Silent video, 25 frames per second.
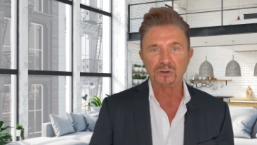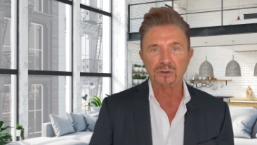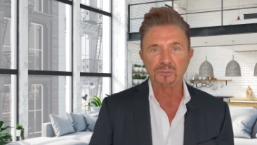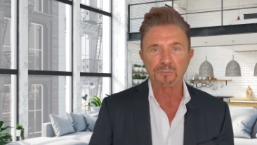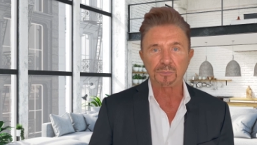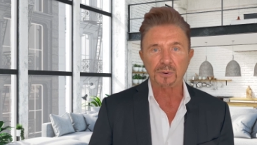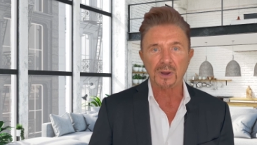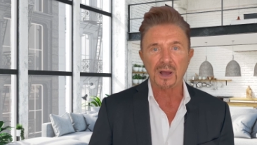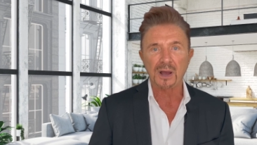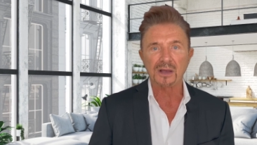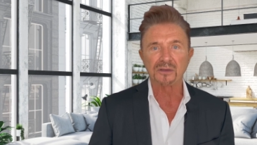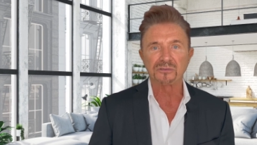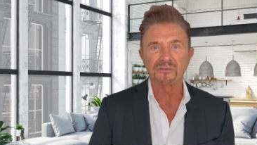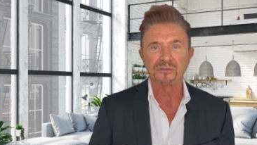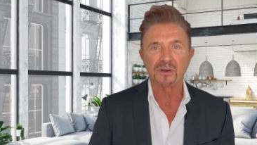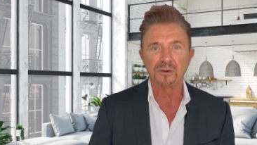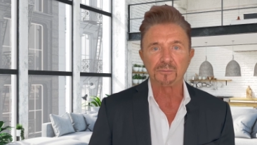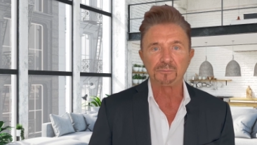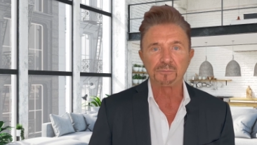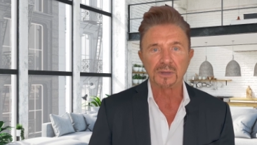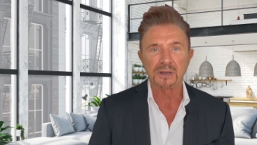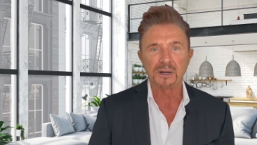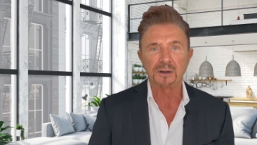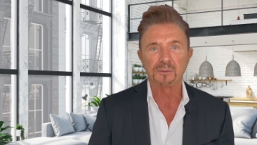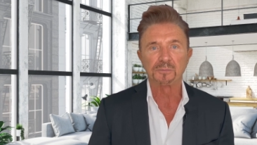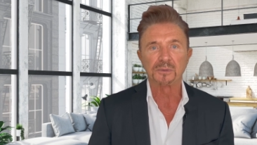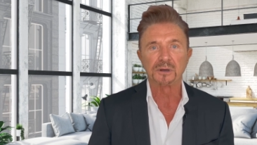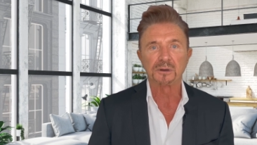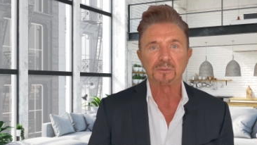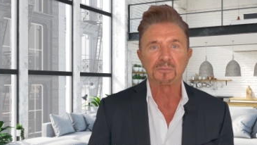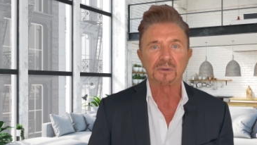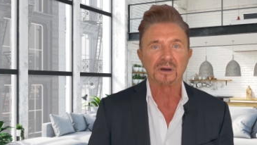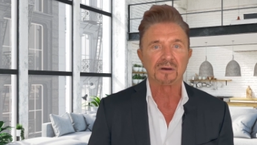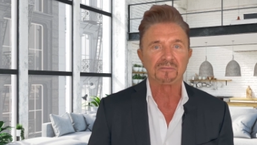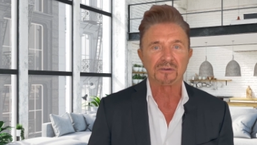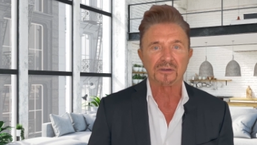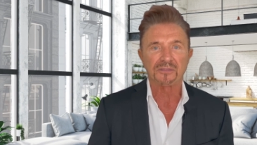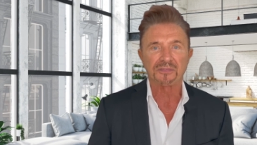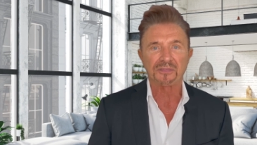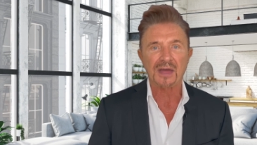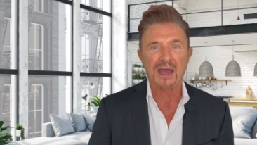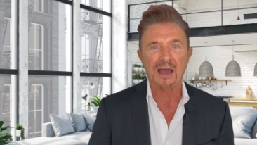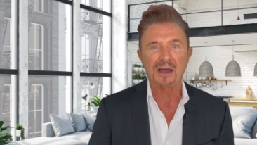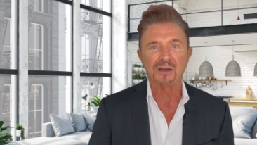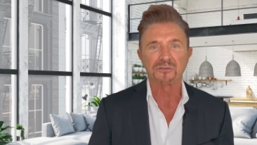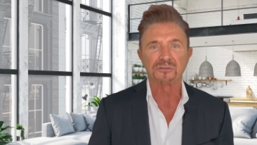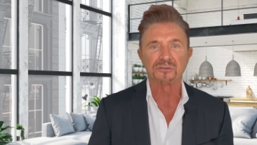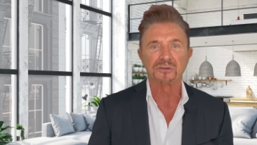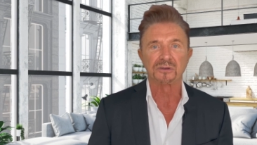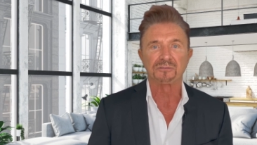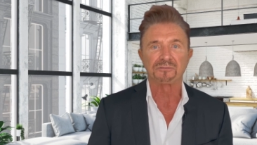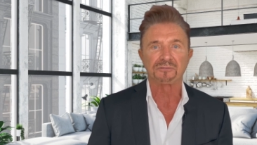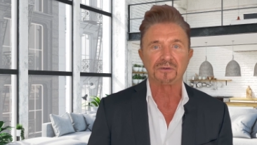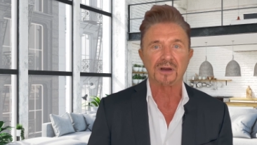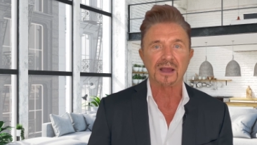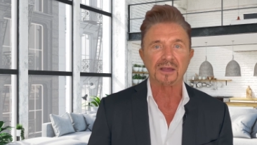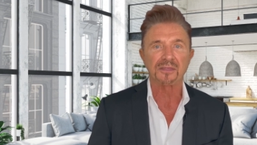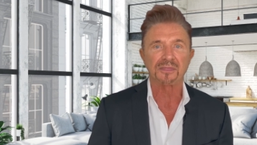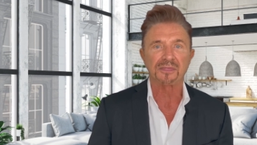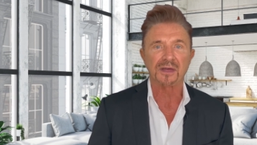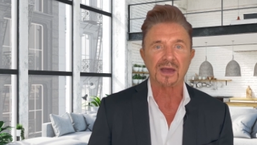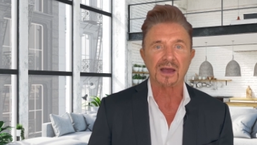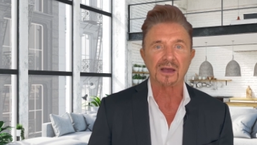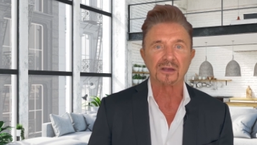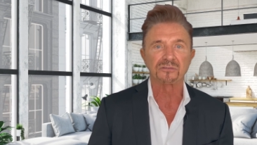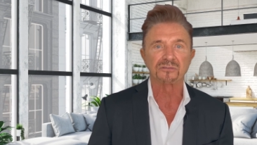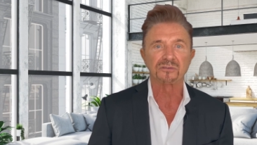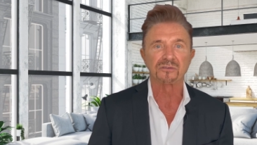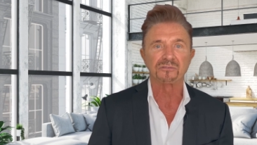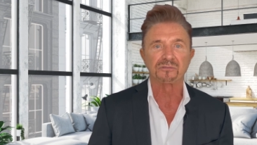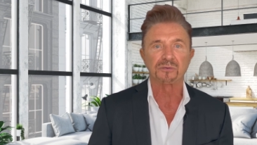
deposit a minimum of $1,000 to $5,000